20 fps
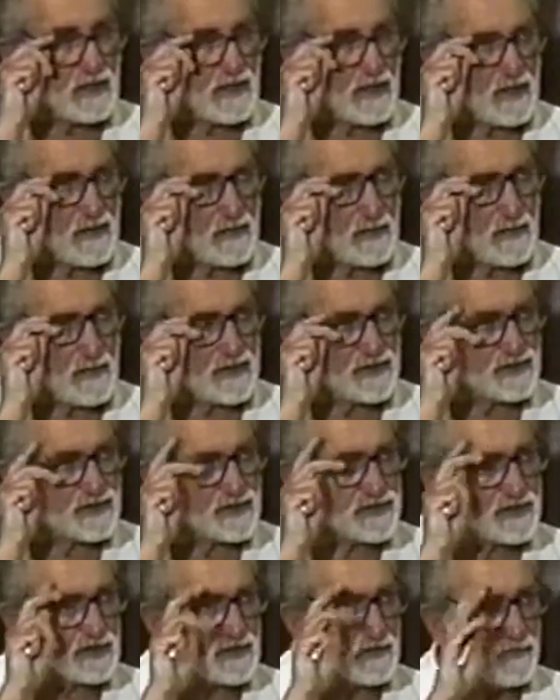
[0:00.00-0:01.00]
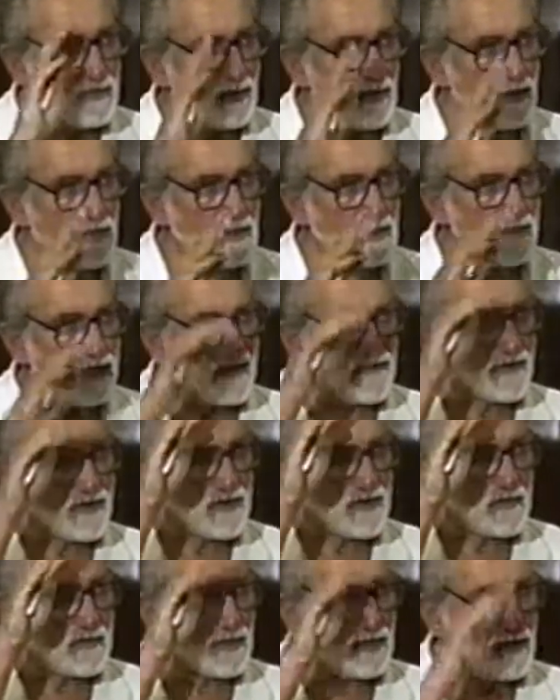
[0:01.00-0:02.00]
Now consider Paul,
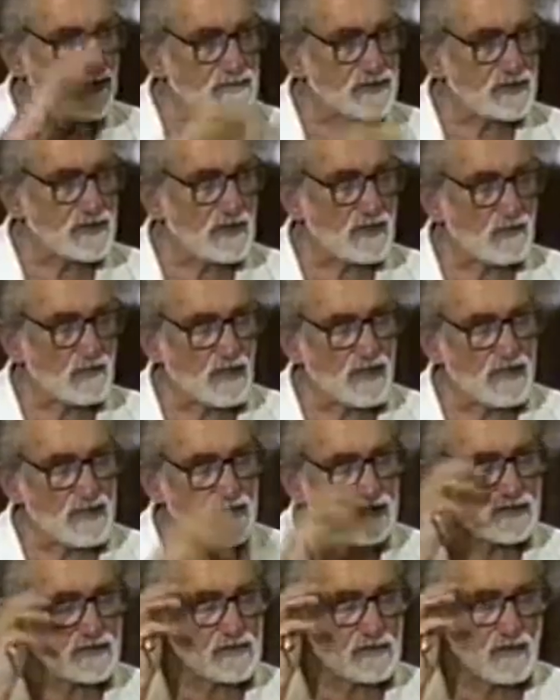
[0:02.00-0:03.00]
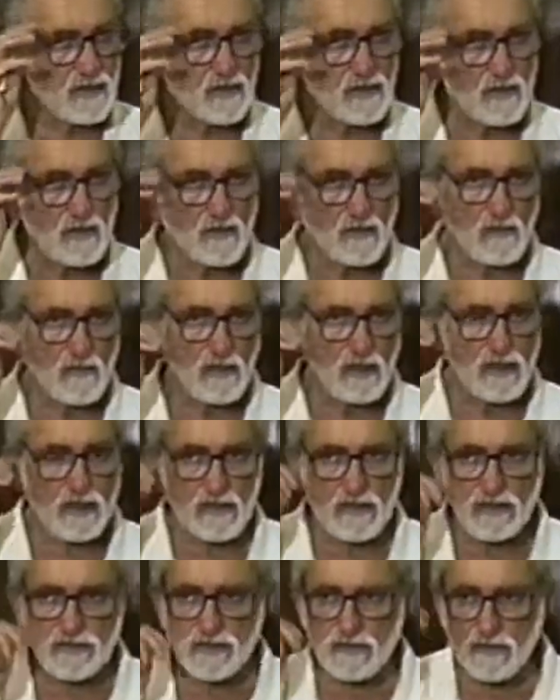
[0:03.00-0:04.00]
everything that Paul said. What does what
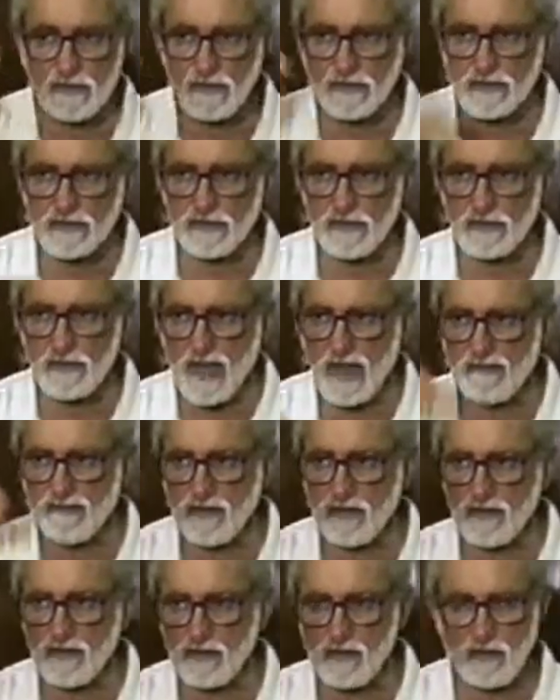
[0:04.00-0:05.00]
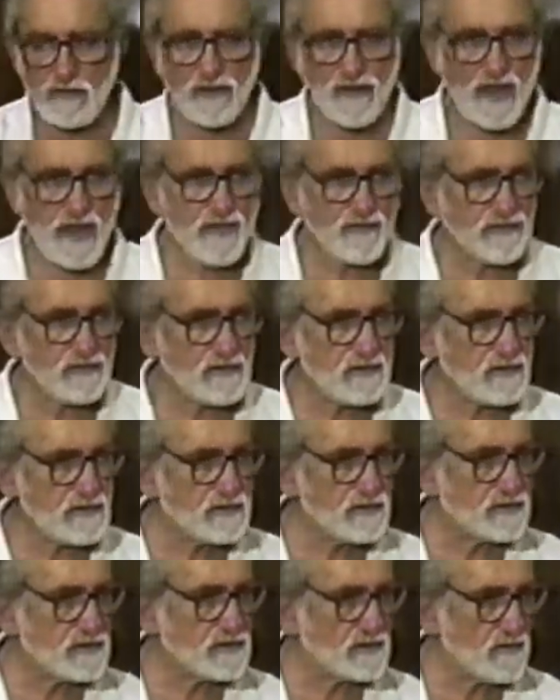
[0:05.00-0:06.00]
does Jerusalem have to do with
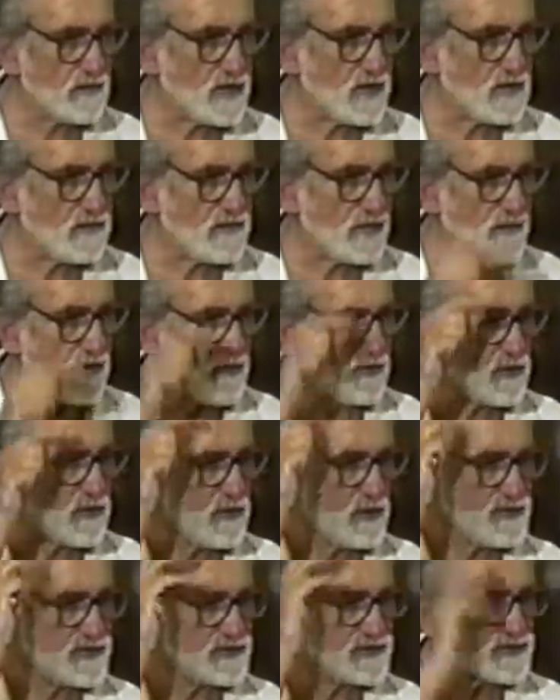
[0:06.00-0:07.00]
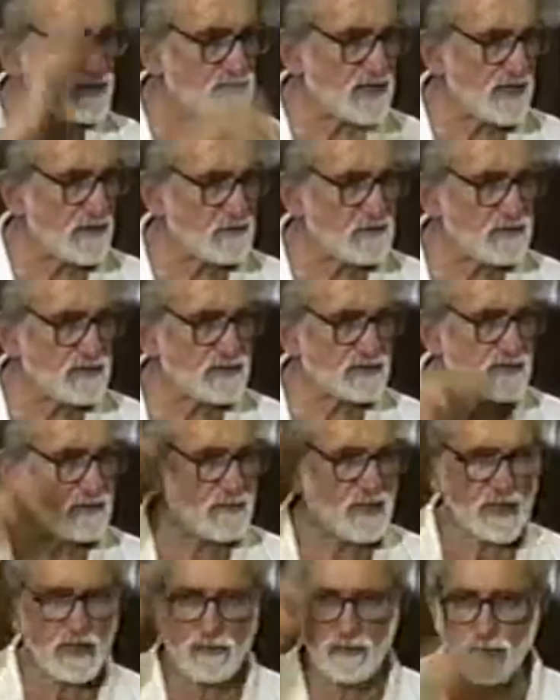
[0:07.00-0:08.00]
Athens? I remember all the statements
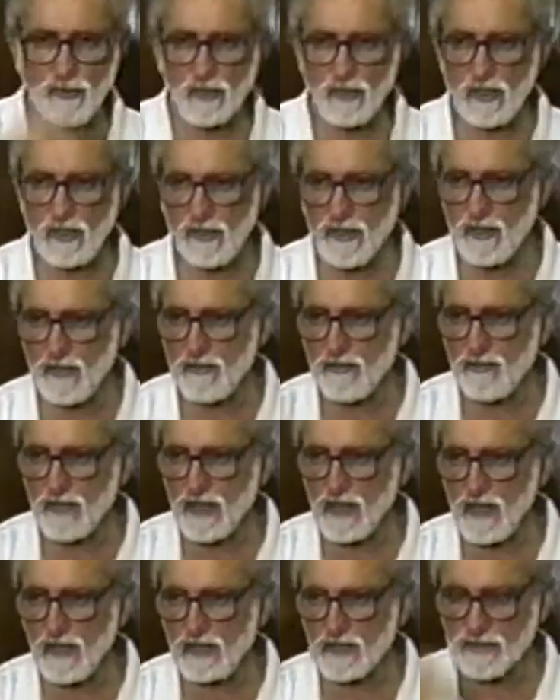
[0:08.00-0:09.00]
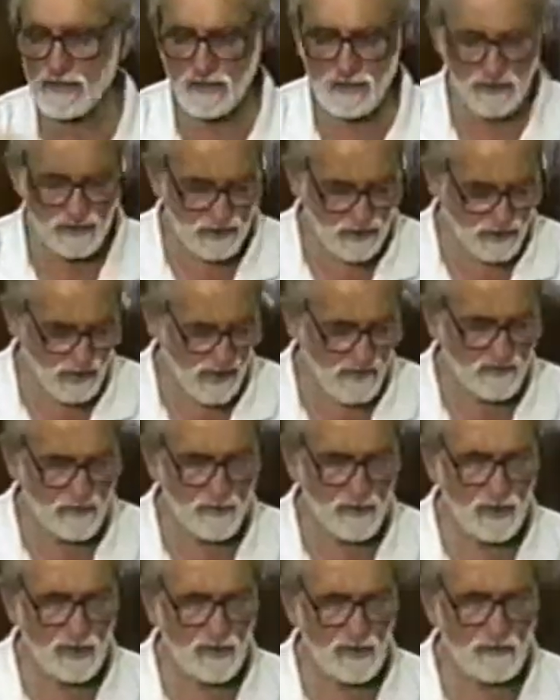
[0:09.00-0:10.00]
about Pauline theology. You have
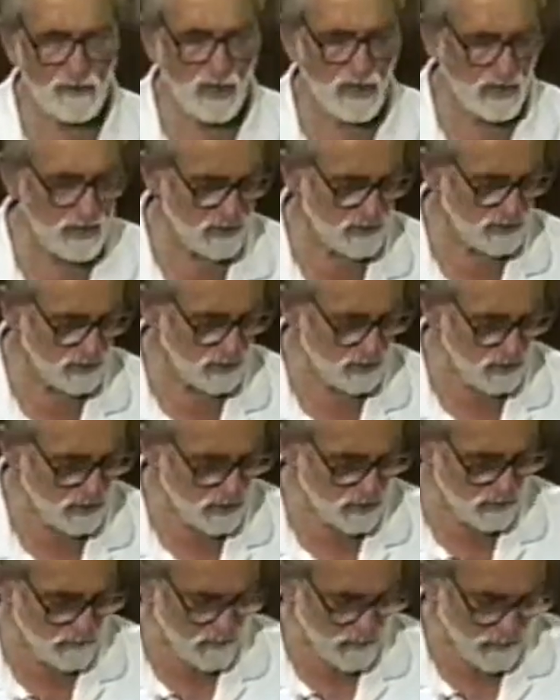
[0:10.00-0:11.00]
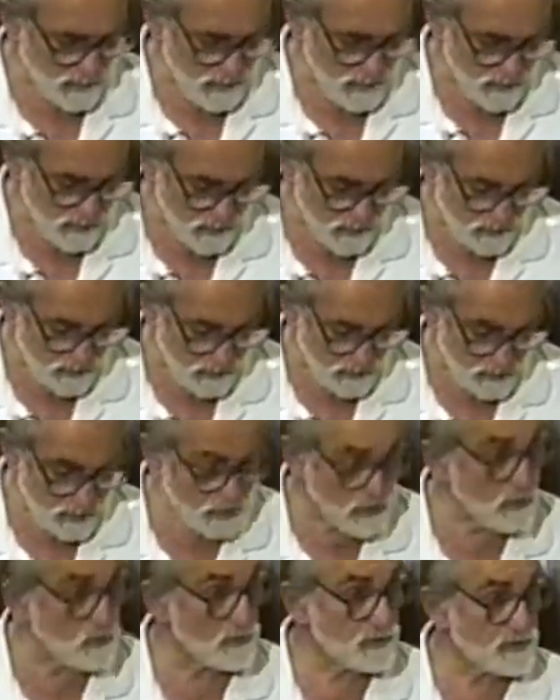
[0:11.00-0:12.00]
them in your mind.
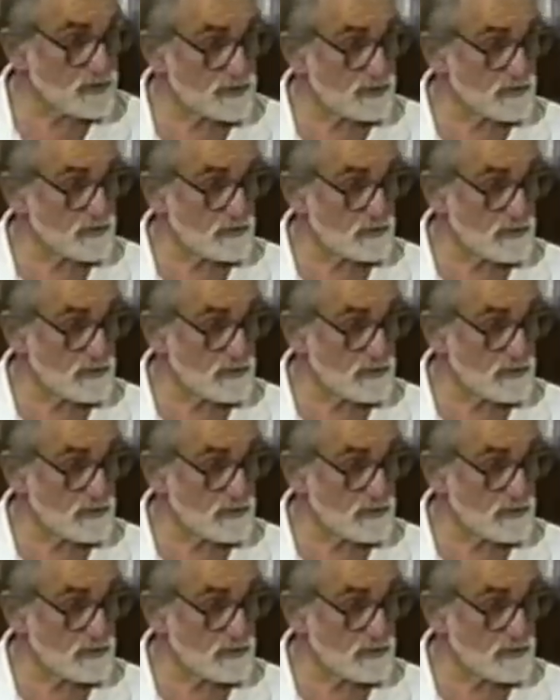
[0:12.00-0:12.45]
Notice